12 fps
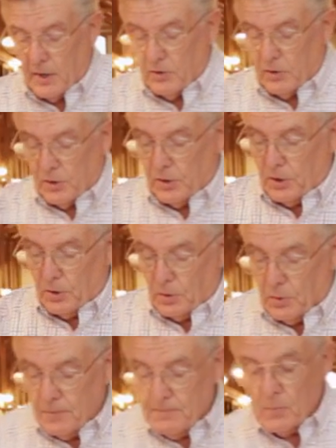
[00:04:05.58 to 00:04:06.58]
to
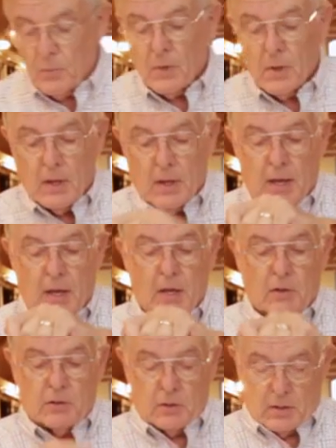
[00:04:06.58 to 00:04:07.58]
do
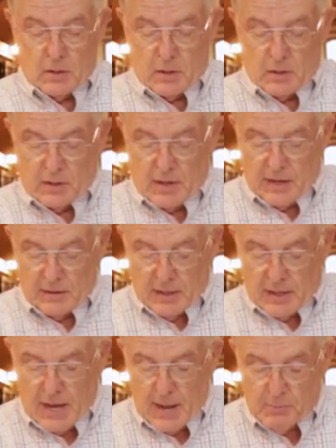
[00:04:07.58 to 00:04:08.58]
is take the
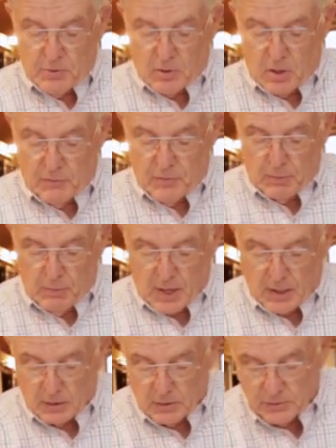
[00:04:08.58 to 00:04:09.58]
caps off the
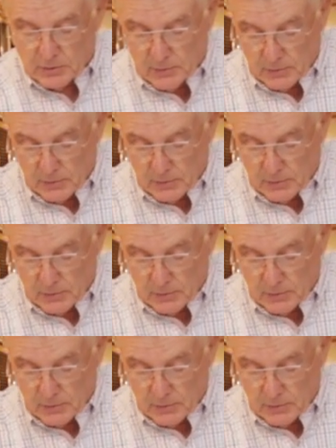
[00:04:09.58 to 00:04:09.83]
bottles.